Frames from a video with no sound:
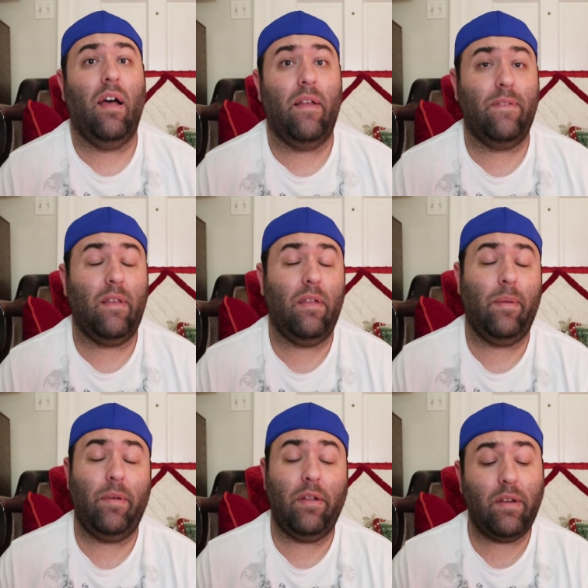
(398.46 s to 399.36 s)
Also,
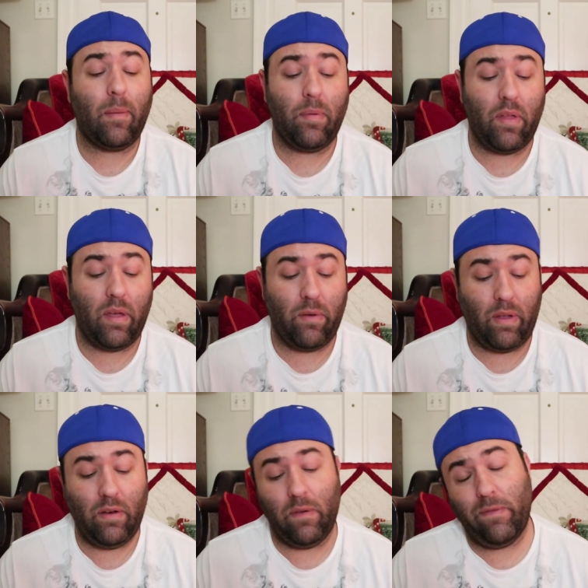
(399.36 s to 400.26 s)
let me know down below,
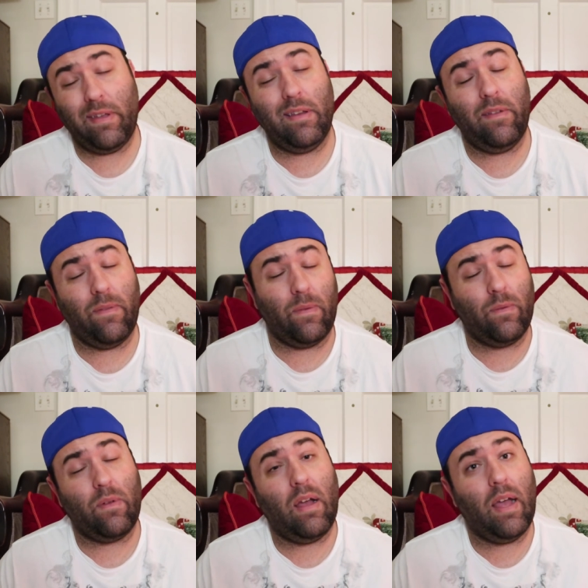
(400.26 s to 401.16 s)
and don't forget to
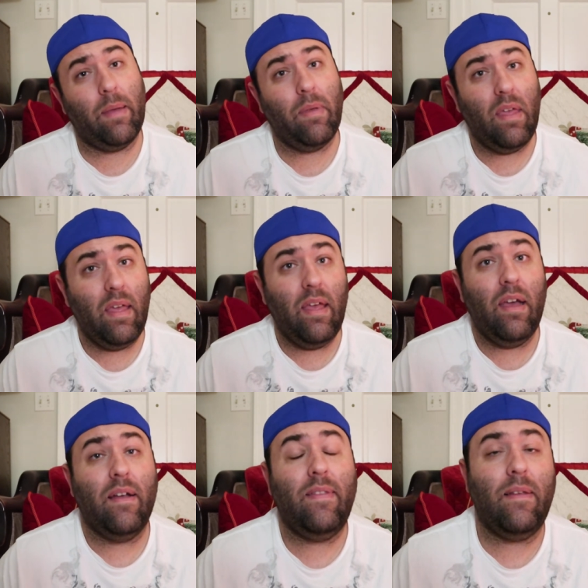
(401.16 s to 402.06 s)
subscribe,
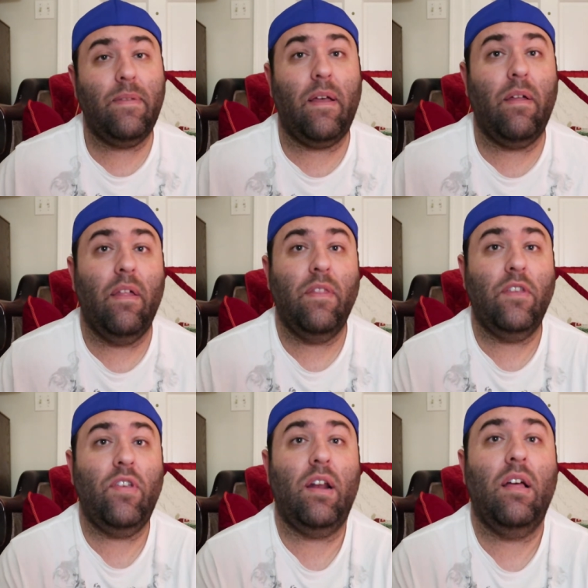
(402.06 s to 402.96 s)
because it helps out
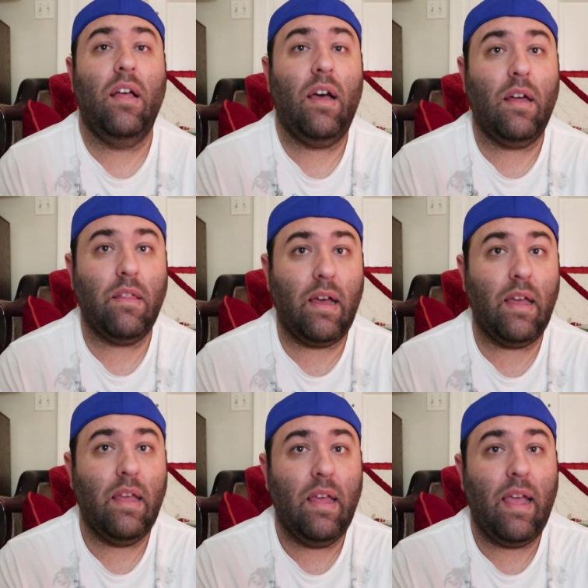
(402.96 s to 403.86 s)
the channel a
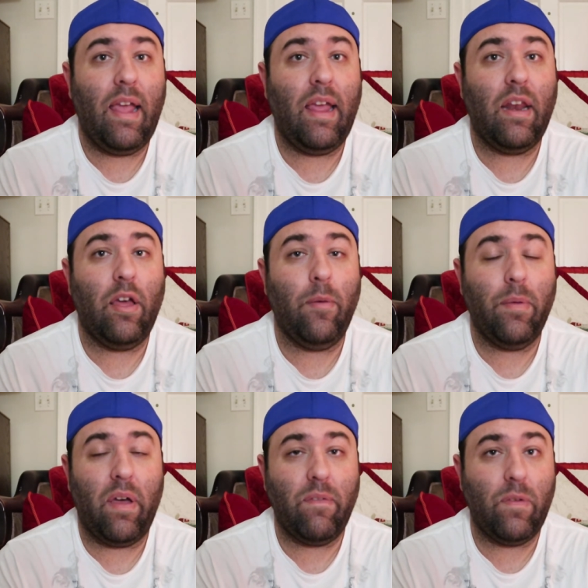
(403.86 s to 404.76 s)
lot, and I
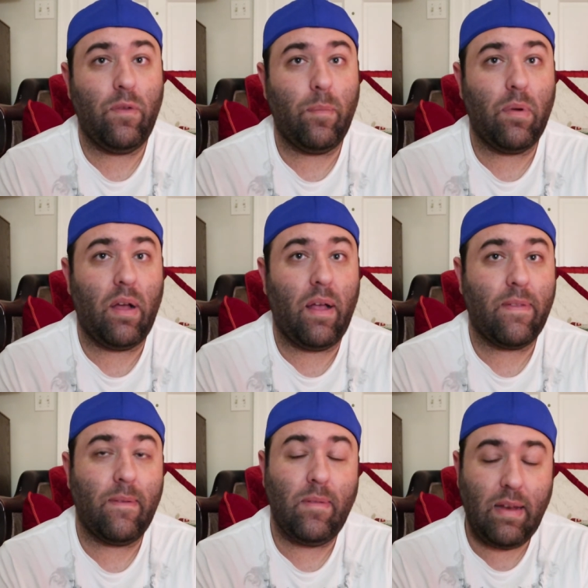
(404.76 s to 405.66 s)
hope y'all have a super
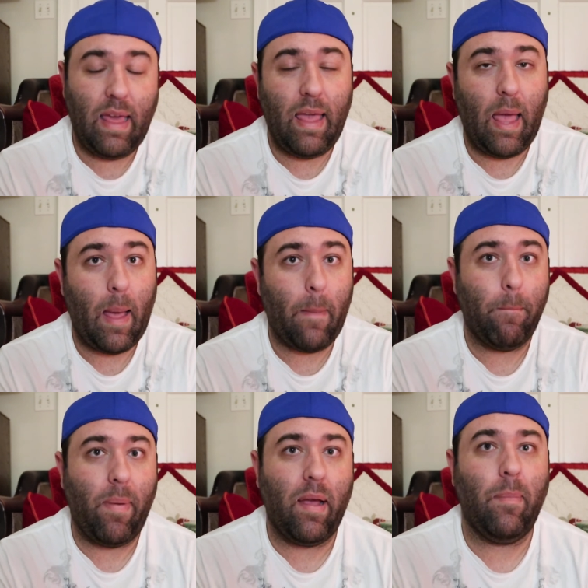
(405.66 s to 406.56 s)
awesome day.
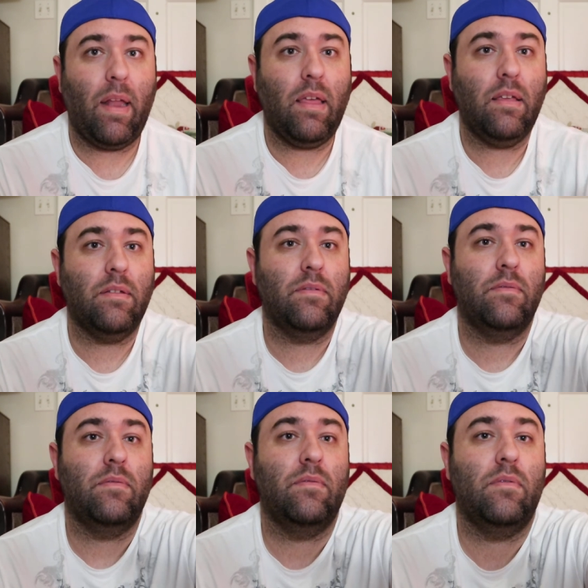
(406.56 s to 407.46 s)
Bye everybody.
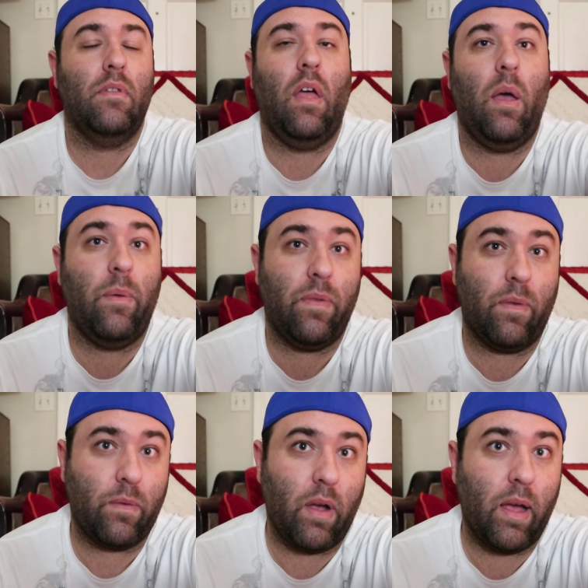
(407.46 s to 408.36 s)
Um,
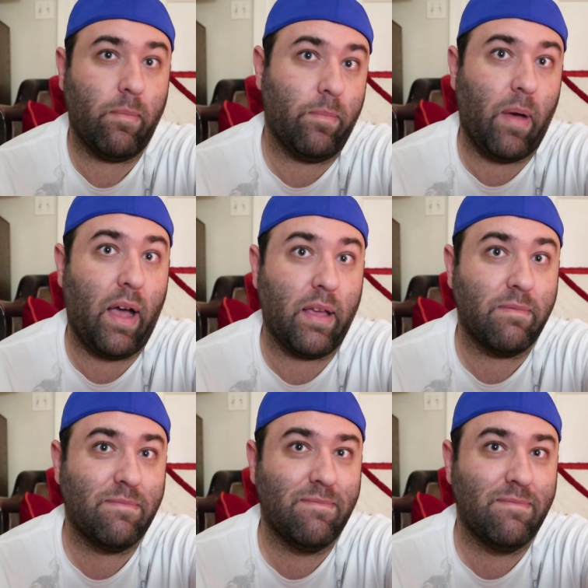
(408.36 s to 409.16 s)
subscribe, bye.